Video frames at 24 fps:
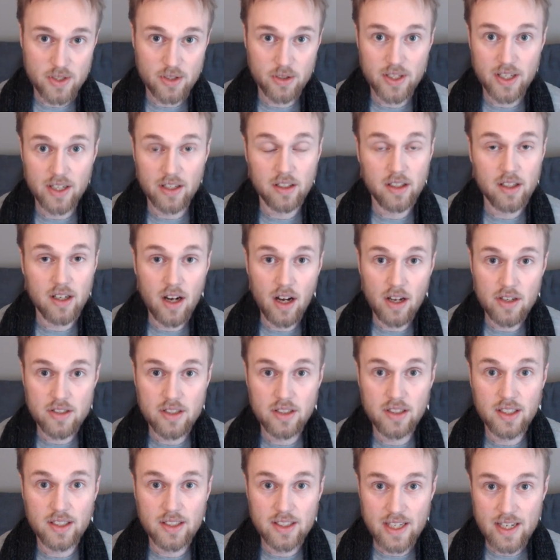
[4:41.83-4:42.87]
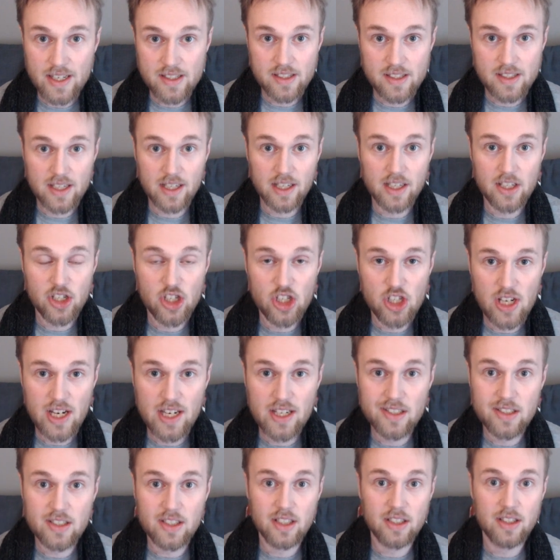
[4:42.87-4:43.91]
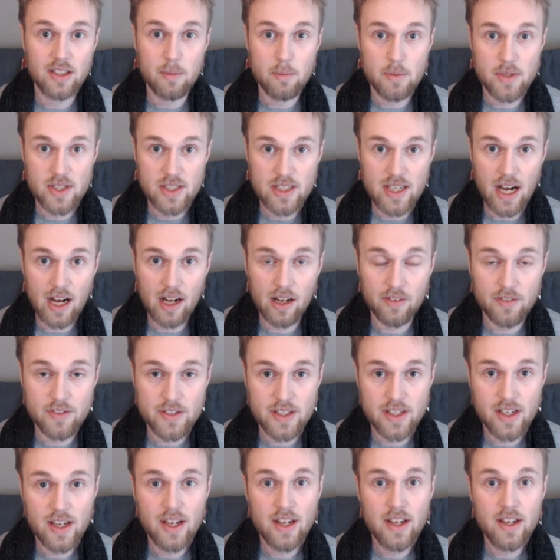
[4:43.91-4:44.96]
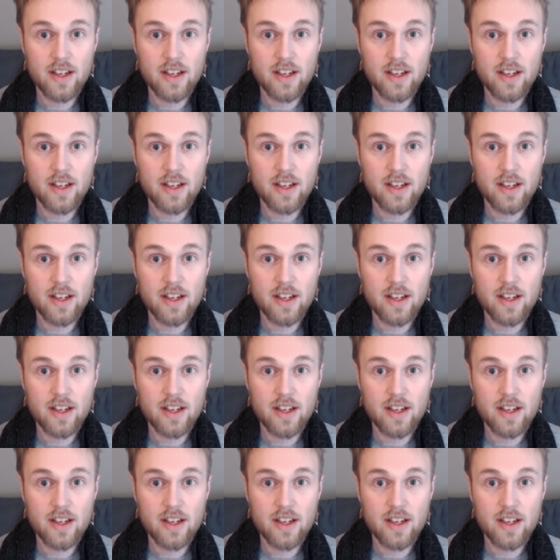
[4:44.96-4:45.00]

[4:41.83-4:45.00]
So they are constantly testing and changing themselves.